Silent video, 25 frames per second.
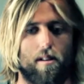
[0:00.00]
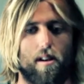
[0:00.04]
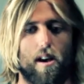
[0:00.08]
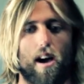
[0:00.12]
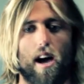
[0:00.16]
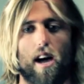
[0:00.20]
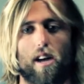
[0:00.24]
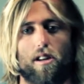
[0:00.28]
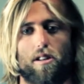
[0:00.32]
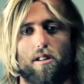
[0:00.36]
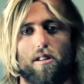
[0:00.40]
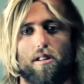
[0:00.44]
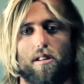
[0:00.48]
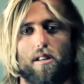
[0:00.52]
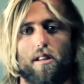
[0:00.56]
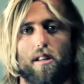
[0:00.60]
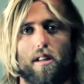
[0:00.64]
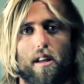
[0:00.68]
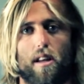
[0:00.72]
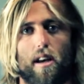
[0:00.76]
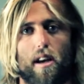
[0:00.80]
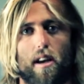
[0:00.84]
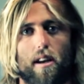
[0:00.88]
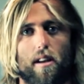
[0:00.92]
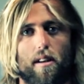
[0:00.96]
actually
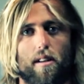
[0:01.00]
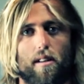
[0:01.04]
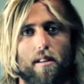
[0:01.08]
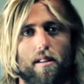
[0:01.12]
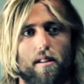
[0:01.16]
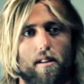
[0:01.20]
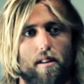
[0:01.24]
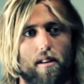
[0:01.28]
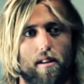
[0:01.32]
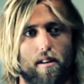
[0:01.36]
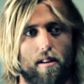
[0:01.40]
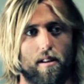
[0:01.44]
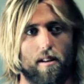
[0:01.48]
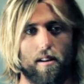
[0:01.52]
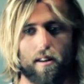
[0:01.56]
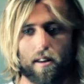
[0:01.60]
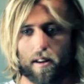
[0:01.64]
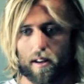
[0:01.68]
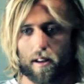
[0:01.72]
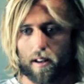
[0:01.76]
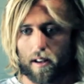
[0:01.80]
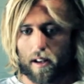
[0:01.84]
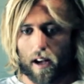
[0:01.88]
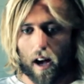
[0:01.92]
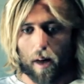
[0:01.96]
like
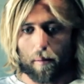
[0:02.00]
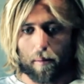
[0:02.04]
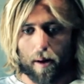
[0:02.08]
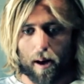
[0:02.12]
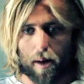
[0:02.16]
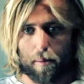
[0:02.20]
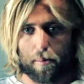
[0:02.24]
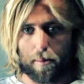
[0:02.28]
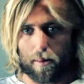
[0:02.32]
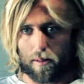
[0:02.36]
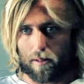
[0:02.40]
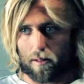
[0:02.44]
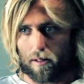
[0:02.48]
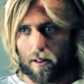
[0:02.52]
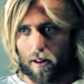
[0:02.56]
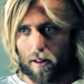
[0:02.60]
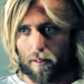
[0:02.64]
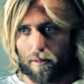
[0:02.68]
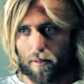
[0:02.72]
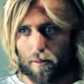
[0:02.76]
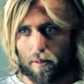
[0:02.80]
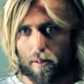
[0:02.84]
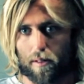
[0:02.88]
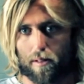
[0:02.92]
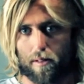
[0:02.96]
come up and
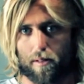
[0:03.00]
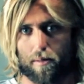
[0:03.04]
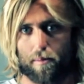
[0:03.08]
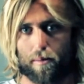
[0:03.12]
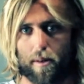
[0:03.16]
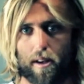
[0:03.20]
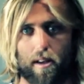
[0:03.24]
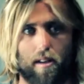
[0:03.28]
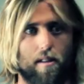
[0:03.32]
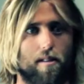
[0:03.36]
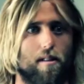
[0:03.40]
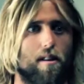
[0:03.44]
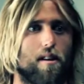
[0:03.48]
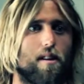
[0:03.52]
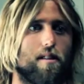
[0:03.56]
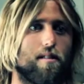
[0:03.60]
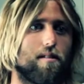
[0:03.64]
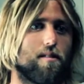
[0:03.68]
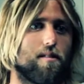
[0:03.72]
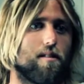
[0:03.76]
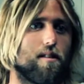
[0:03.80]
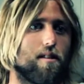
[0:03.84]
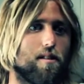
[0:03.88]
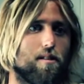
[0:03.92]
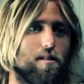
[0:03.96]
surf with me and
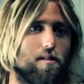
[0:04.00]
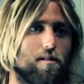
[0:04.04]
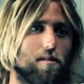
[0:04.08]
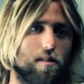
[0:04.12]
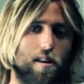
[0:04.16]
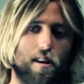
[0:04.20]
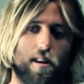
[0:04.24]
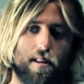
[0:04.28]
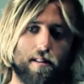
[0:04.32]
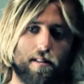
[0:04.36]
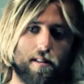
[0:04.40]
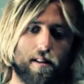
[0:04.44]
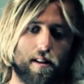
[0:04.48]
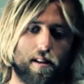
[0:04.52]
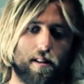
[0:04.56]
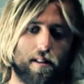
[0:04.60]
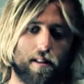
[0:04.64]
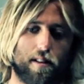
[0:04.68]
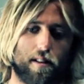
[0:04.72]
Chris, the two kids that